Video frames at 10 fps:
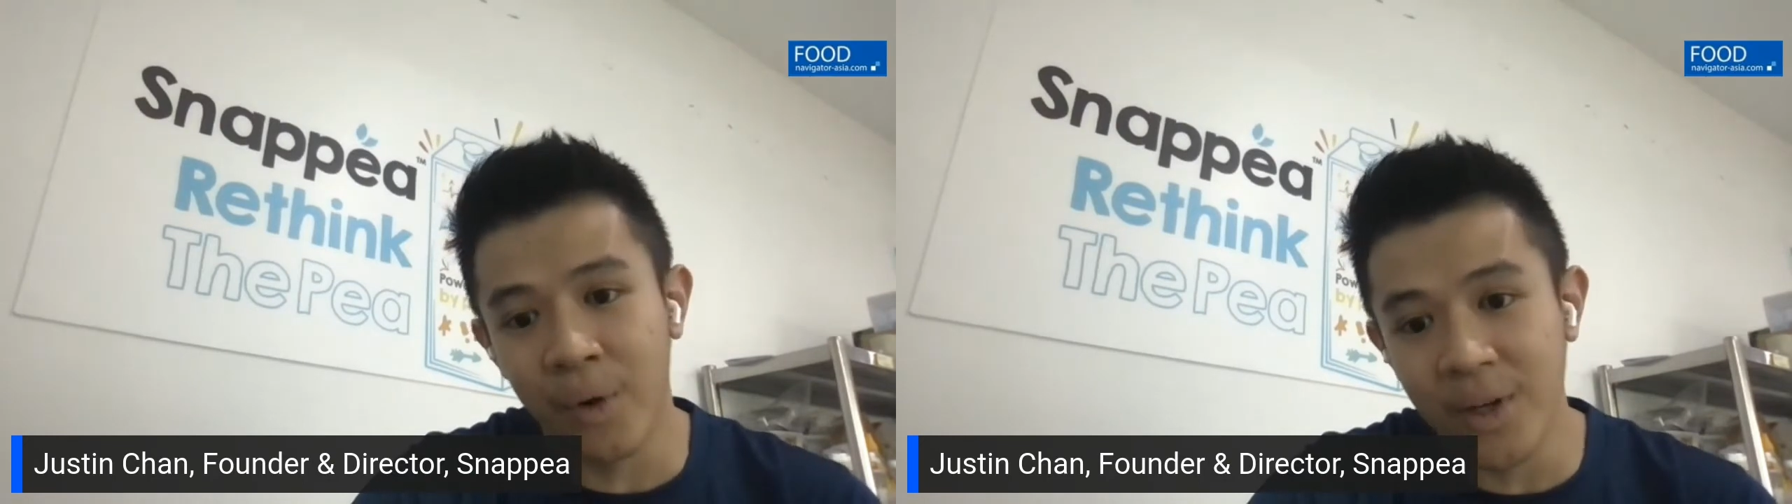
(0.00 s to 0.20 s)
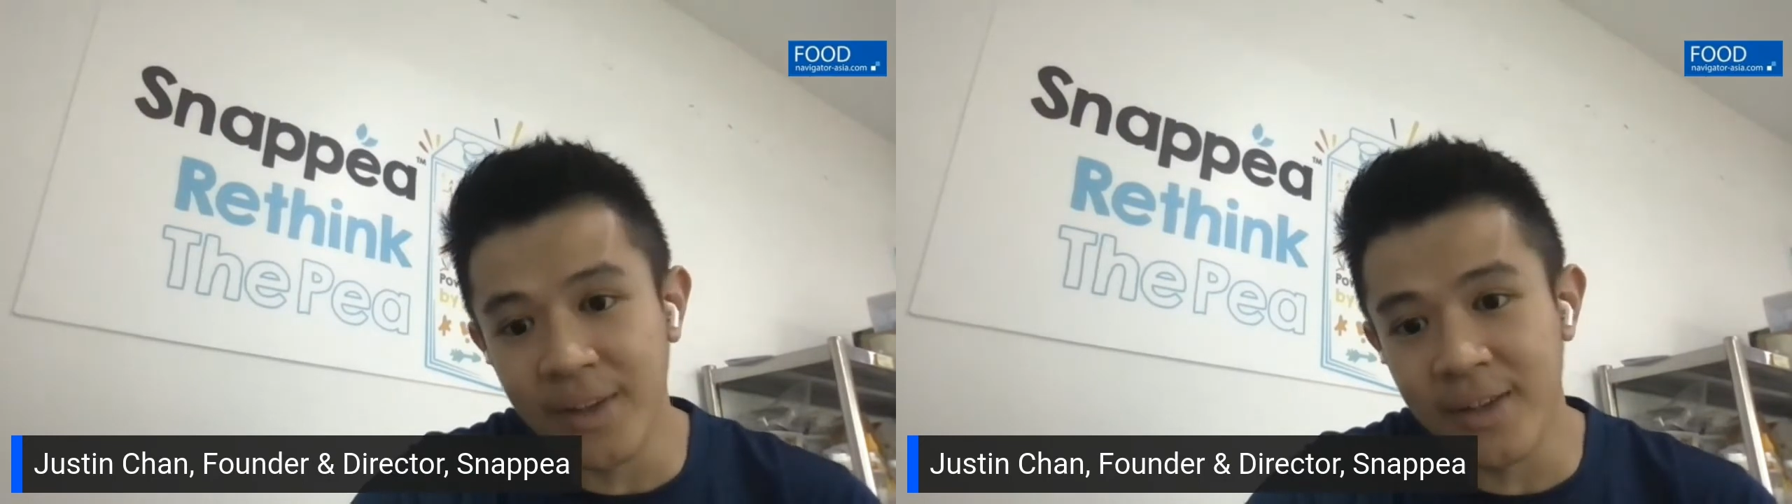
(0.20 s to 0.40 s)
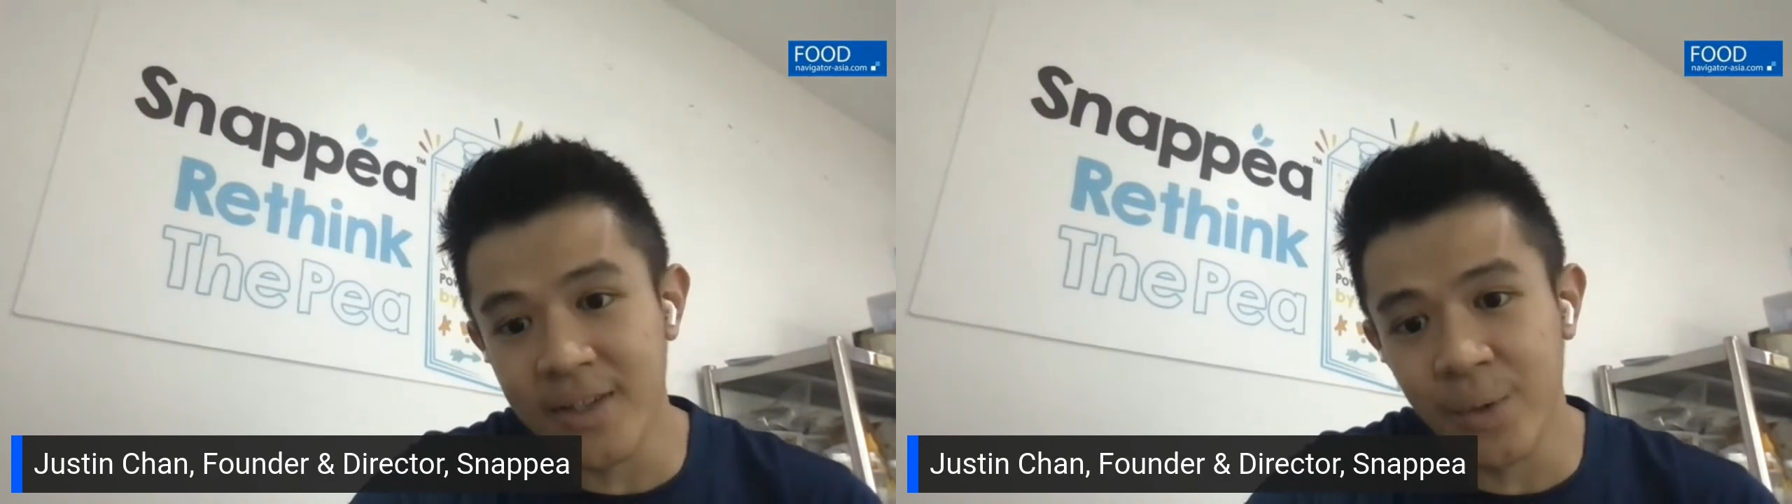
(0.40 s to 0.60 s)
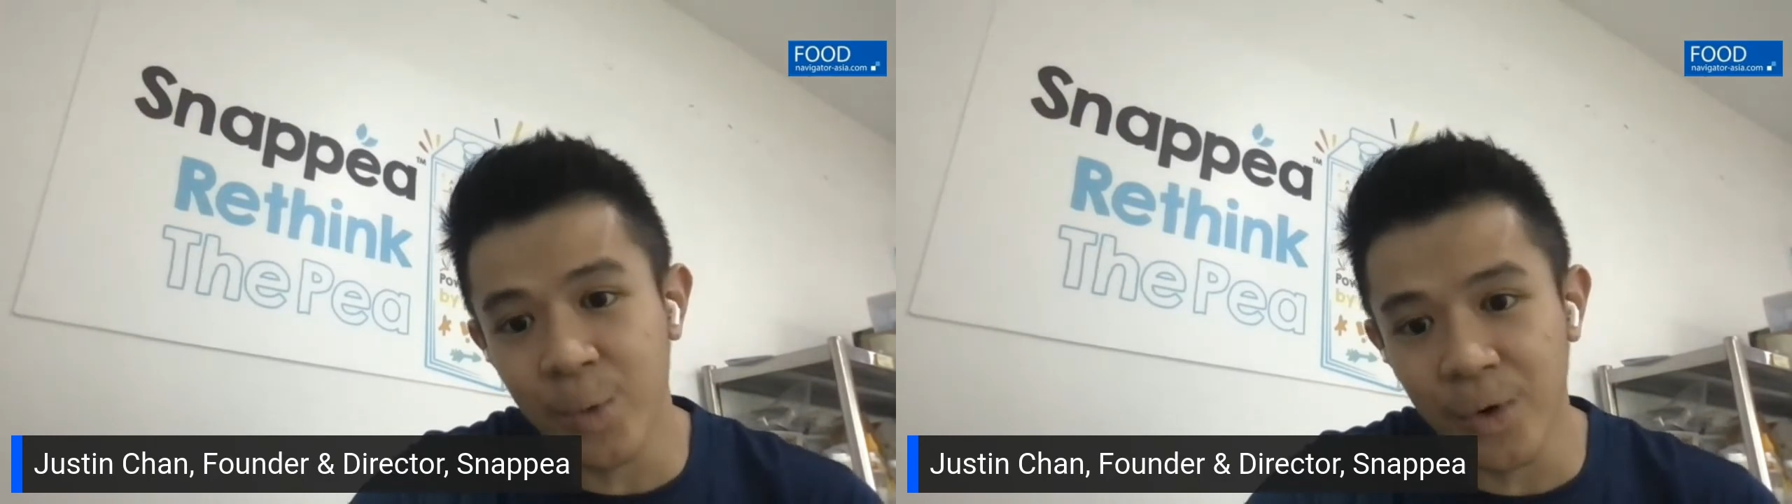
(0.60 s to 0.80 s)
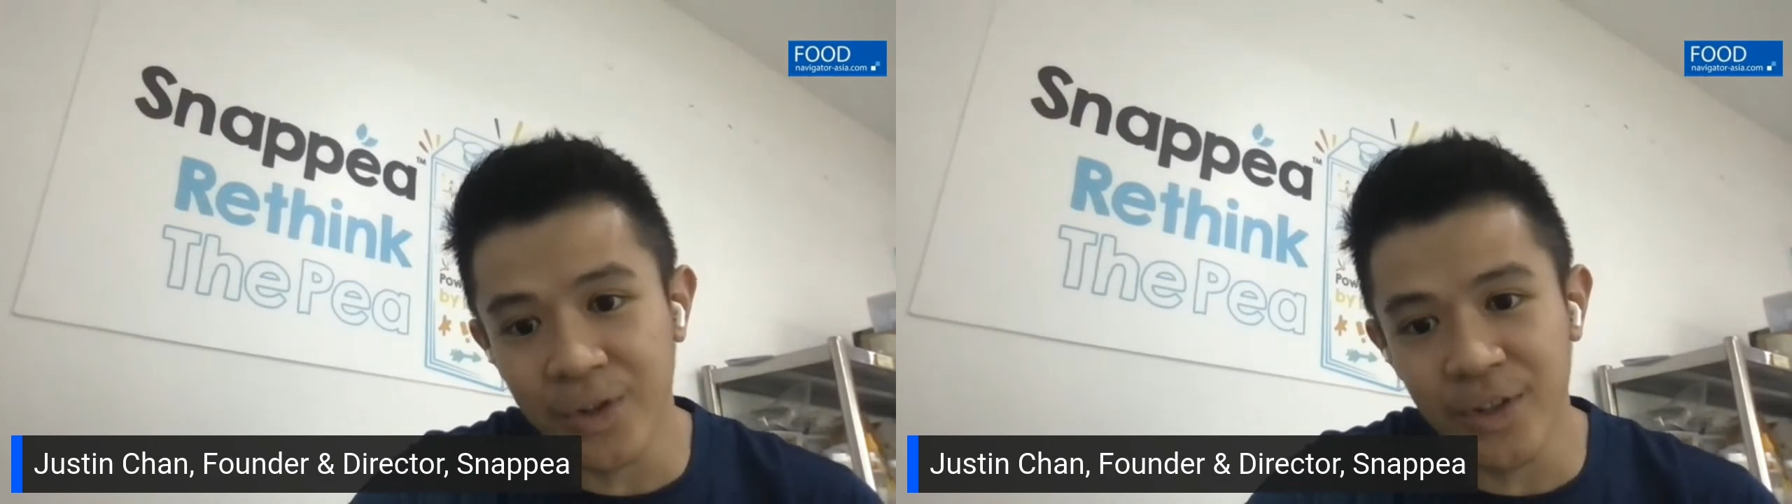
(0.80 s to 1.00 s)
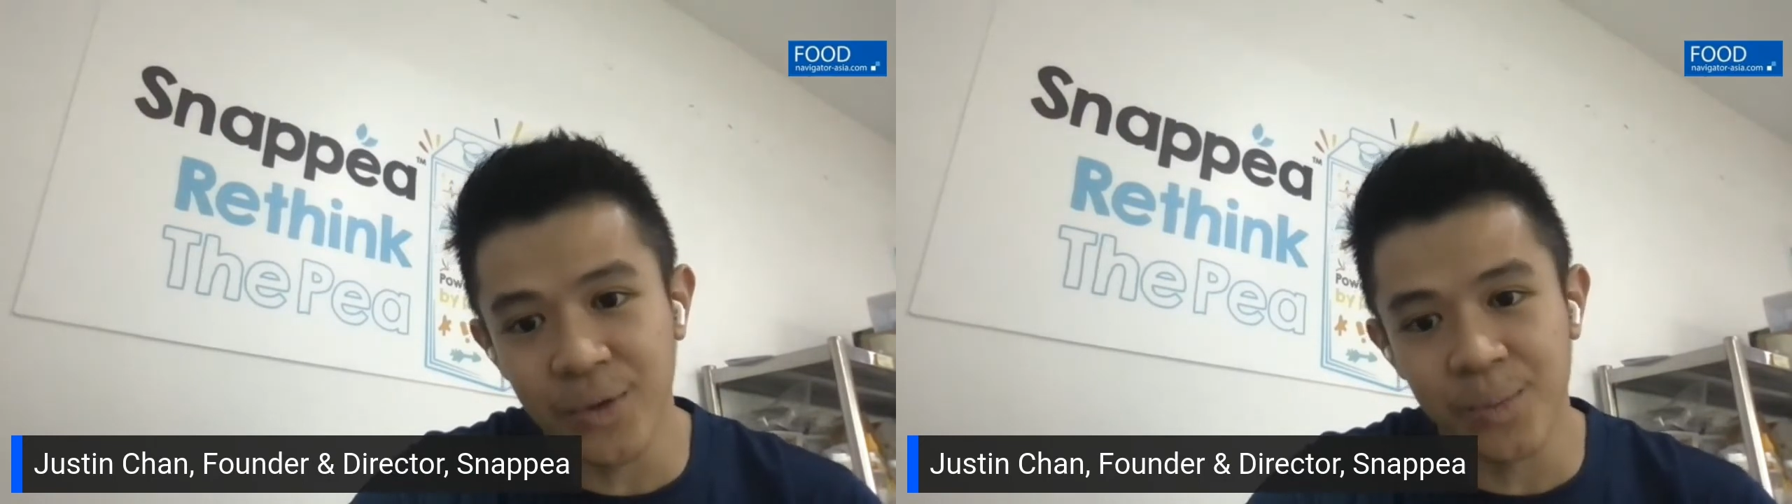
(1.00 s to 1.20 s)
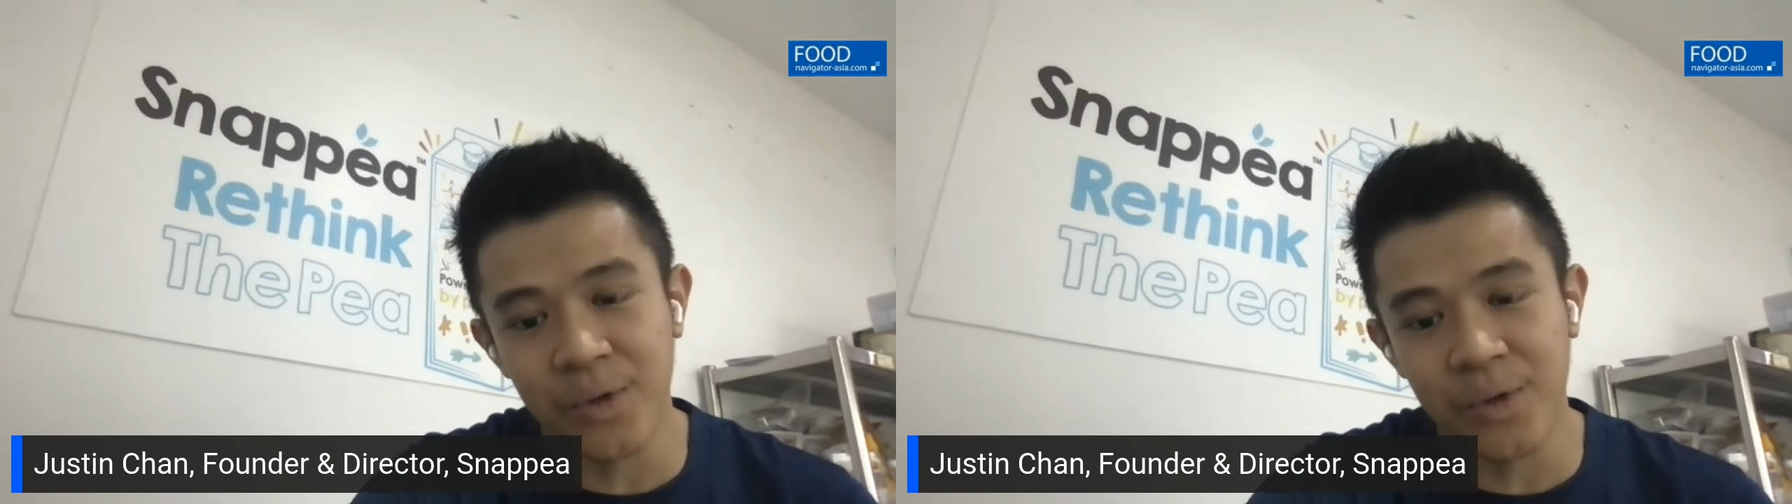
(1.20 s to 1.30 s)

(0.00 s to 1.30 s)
4 liters of water to